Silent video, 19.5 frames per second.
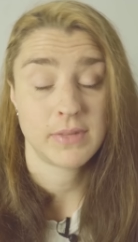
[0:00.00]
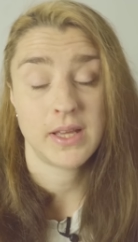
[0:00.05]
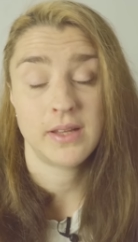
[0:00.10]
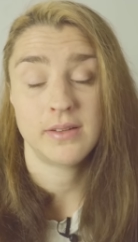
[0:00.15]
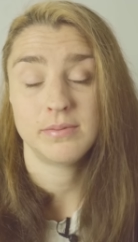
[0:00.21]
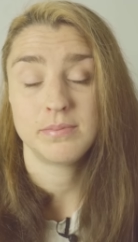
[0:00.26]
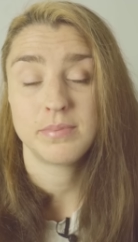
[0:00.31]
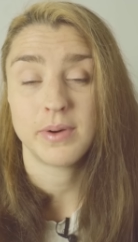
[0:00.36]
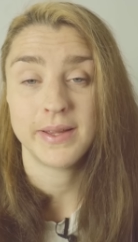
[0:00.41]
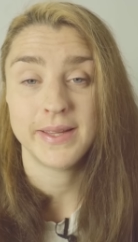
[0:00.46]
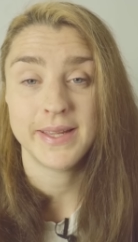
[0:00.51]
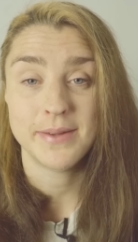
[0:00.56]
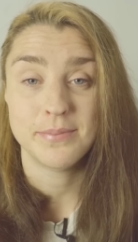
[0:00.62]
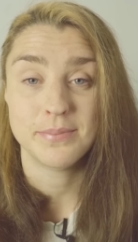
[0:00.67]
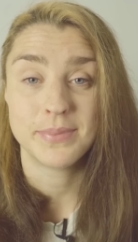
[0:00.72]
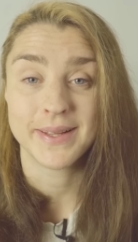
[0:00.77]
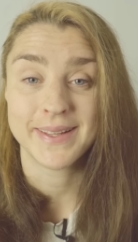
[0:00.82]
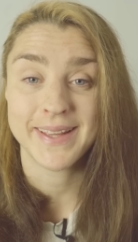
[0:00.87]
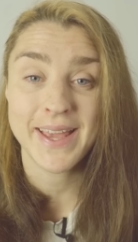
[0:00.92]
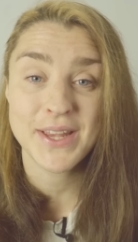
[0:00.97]
and by
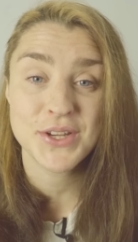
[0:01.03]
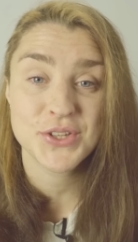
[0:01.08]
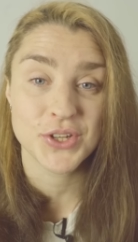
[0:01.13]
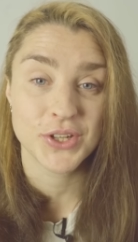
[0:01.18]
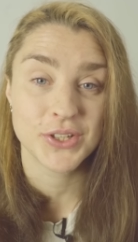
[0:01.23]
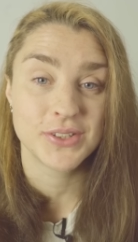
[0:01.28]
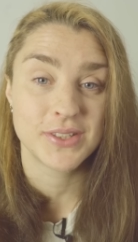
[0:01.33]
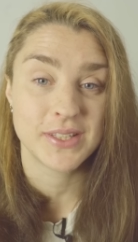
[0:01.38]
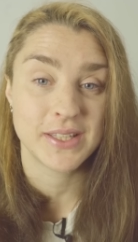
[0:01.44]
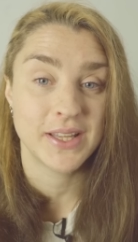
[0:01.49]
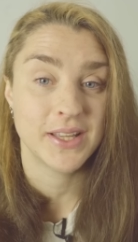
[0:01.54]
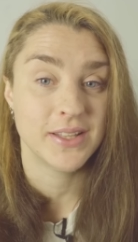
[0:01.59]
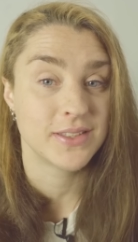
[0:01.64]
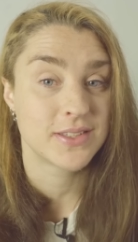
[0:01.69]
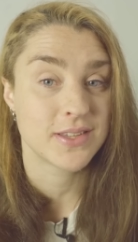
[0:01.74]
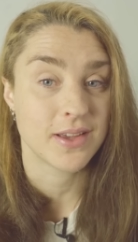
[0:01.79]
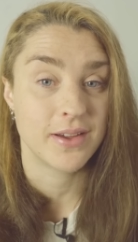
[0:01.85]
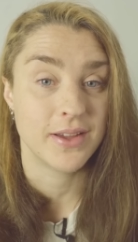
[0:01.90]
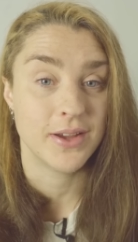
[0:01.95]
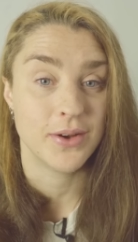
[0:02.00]
implication the
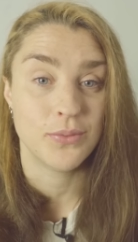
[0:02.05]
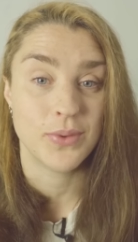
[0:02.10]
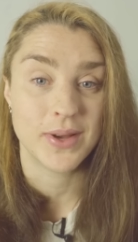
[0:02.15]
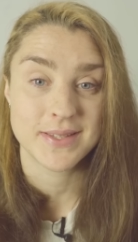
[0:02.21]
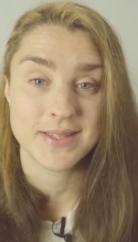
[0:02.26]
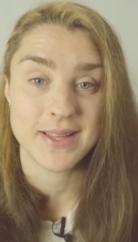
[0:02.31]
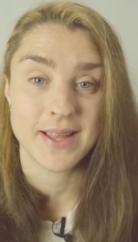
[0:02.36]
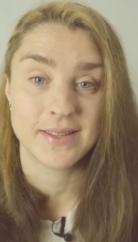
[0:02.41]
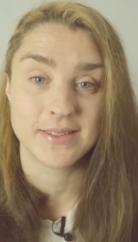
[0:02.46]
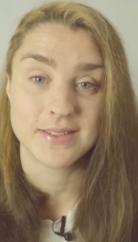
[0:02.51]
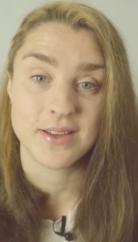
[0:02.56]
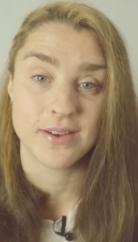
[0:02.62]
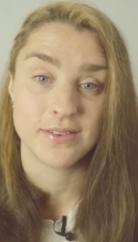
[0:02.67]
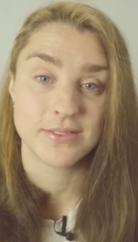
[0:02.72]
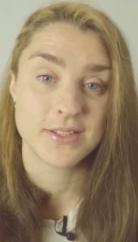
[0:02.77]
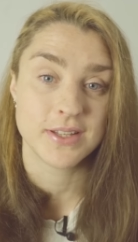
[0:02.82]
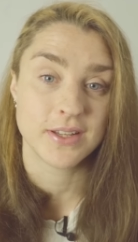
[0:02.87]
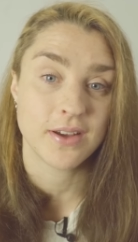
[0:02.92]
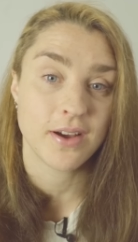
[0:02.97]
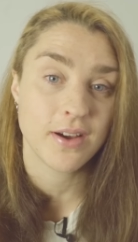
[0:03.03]
entire West
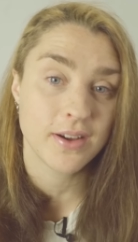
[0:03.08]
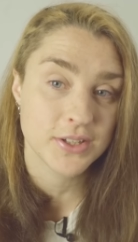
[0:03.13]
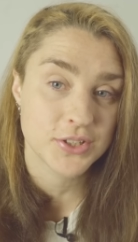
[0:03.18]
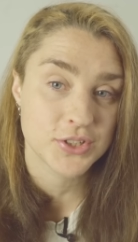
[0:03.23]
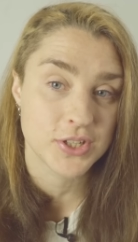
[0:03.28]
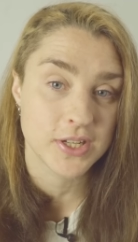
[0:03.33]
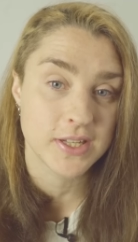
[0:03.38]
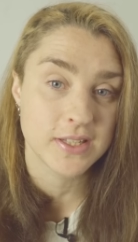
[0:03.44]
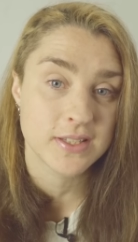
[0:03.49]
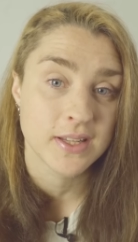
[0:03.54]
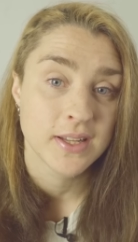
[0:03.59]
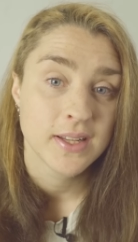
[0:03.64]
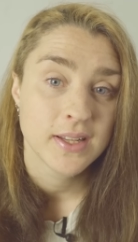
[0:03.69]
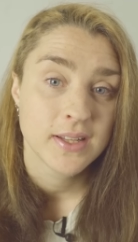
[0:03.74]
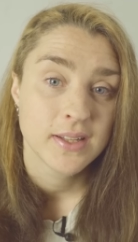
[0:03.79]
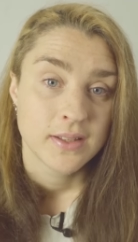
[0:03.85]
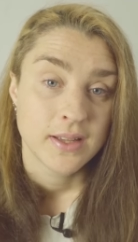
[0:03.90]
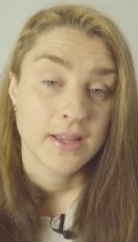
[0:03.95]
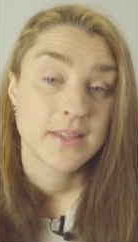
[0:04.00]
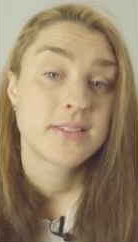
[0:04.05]
Antarctic ice sheet,
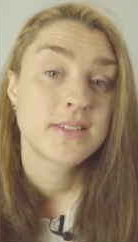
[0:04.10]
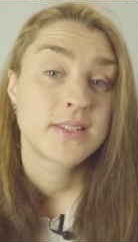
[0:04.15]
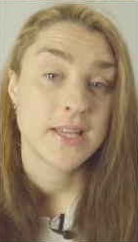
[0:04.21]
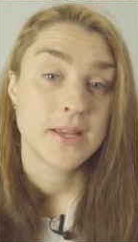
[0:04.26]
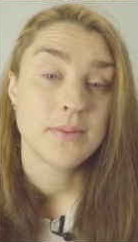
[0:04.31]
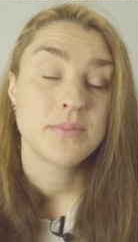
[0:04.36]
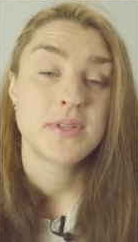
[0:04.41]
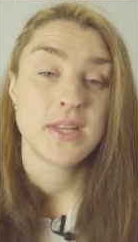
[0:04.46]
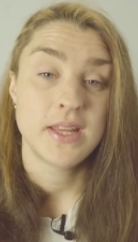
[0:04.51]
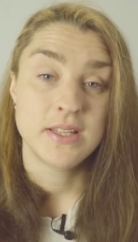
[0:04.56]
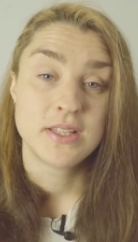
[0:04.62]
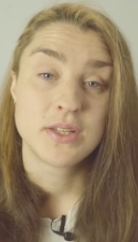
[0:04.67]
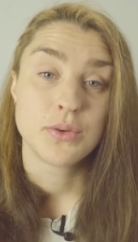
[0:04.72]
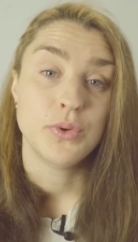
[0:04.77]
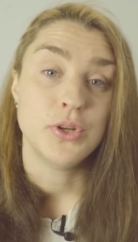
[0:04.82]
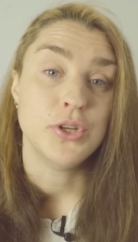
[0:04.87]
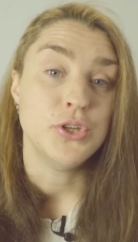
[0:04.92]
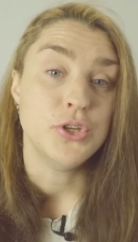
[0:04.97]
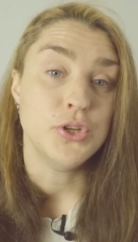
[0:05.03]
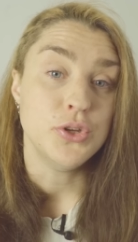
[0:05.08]
has tipped into
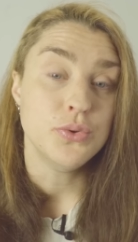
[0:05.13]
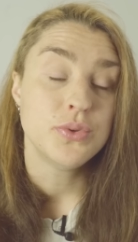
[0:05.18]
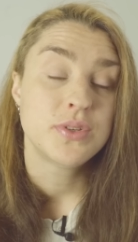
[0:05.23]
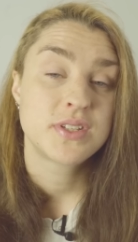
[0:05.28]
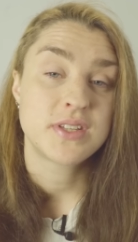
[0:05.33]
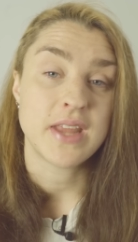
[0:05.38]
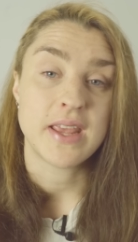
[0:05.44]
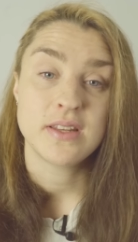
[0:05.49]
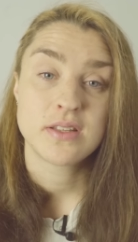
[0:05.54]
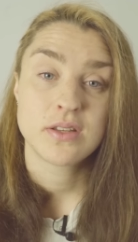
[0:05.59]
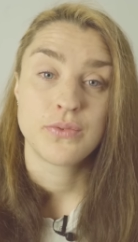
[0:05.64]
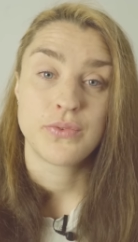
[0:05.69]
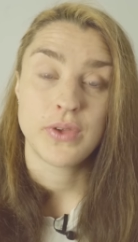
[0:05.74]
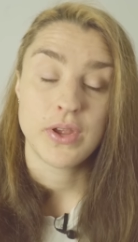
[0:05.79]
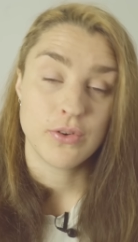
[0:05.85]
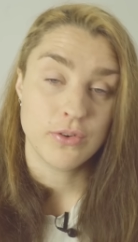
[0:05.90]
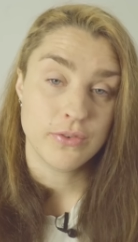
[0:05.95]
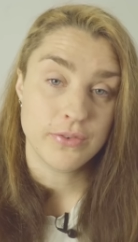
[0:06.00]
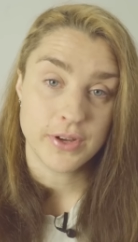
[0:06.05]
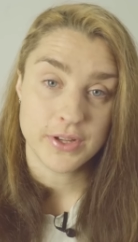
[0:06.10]
a new state of
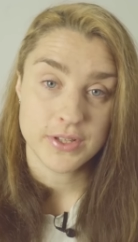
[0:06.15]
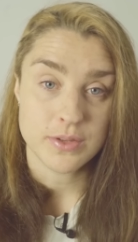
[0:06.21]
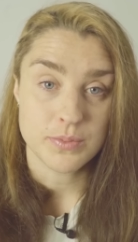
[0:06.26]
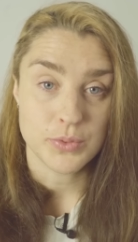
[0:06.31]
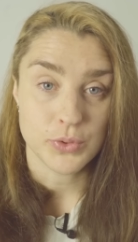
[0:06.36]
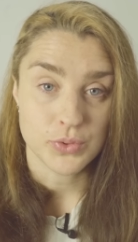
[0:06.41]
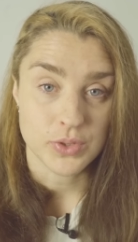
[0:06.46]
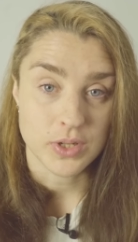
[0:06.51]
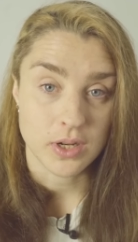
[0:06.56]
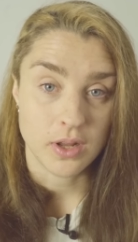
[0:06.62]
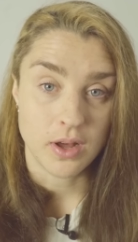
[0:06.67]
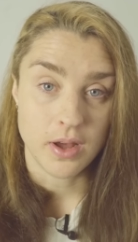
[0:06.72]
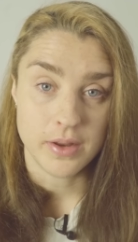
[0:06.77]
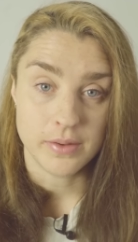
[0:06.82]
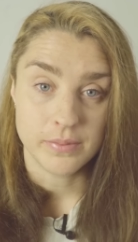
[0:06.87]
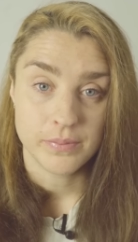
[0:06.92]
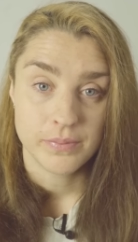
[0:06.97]
irreversible decline.